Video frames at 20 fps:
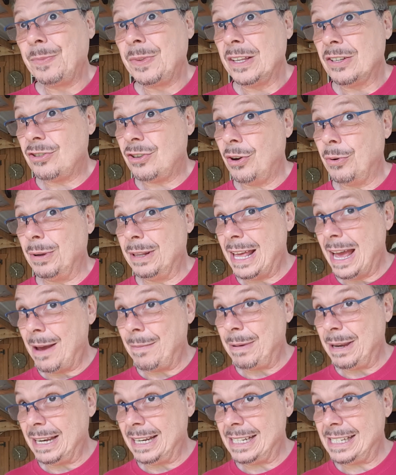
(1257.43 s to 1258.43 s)
So with that
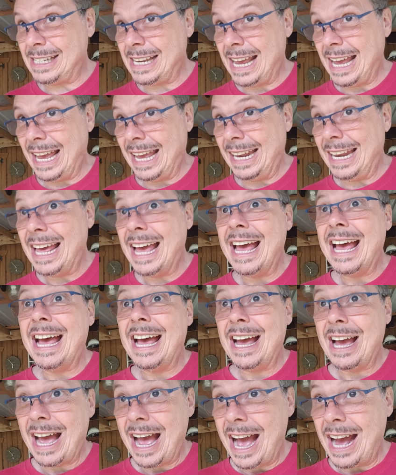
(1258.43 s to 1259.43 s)
being said,
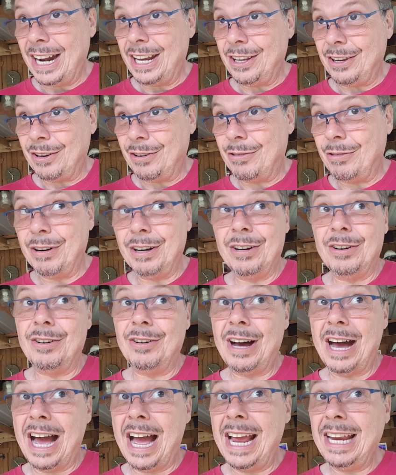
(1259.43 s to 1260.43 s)
how do you
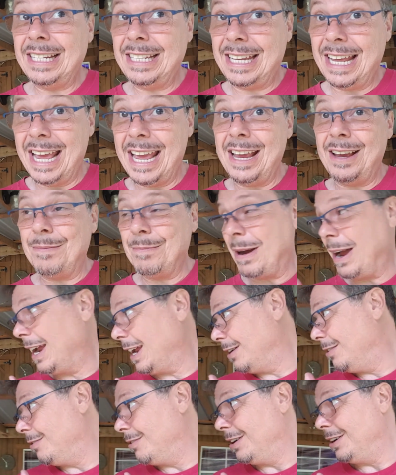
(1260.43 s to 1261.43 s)
grill? I take my
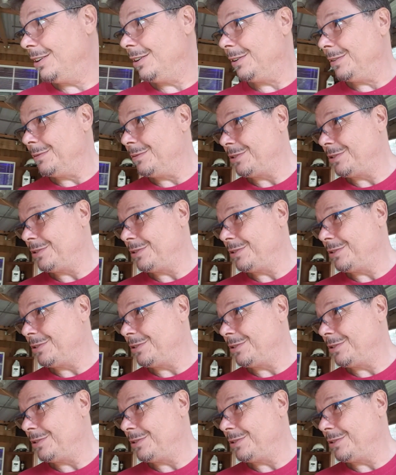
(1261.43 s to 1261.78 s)
grill.